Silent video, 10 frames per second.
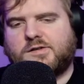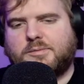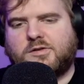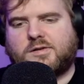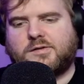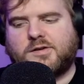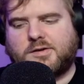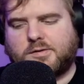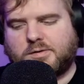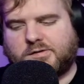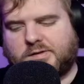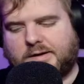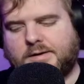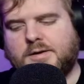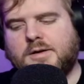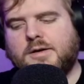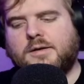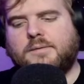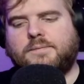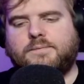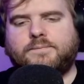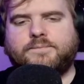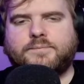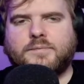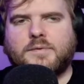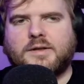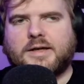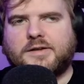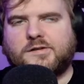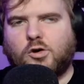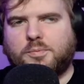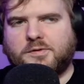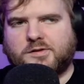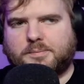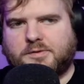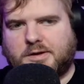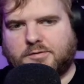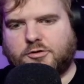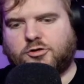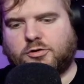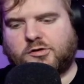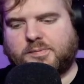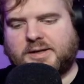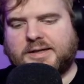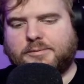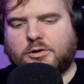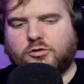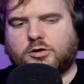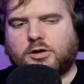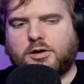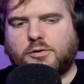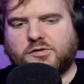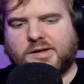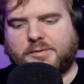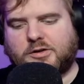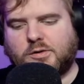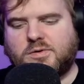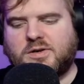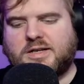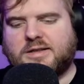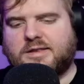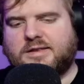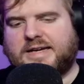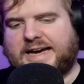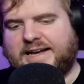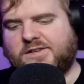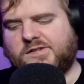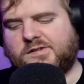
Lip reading: Let me just continue this thing. Yeah, this opens up the virtual display again. We're going to close that. We don't need that.